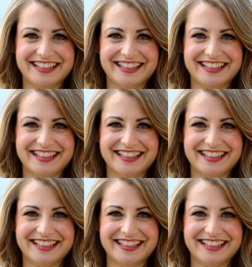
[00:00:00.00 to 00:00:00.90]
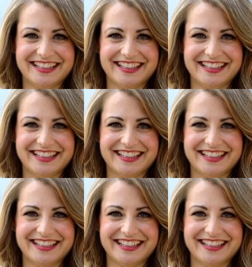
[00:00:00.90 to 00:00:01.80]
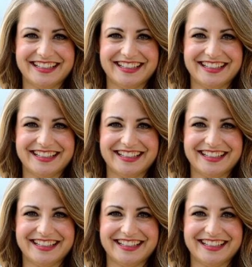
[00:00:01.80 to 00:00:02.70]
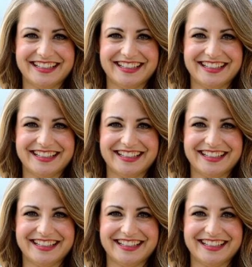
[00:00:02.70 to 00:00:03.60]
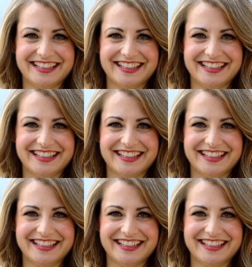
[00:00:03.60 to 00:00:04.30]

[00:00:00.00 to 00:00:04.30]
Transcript: [no speech]